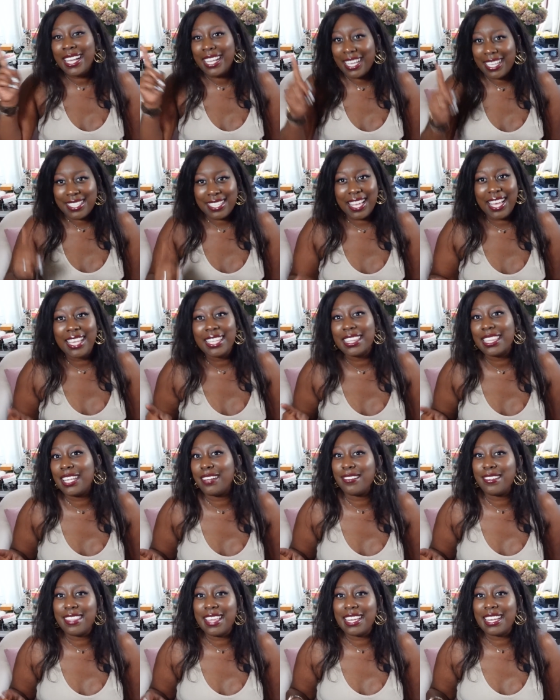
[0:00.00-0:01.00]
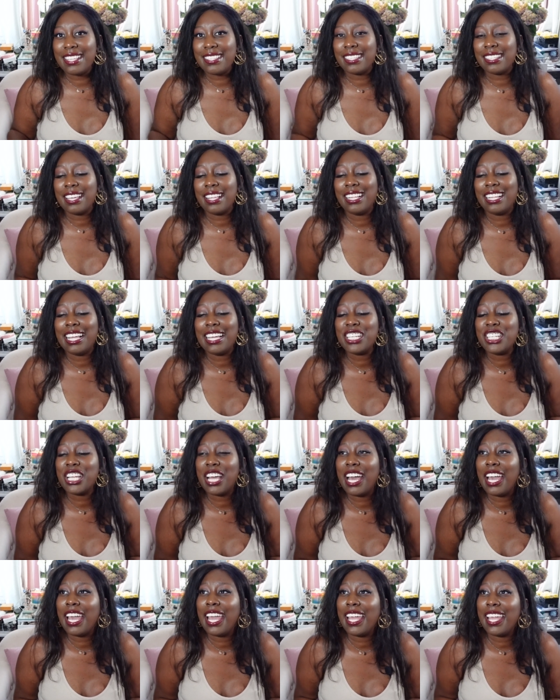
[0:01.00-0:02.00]
because I loved that as a clutch,
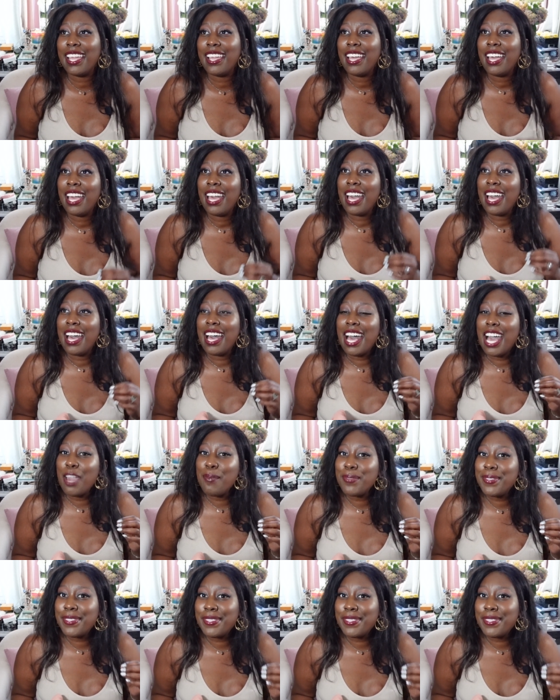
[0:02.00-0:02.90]
I'm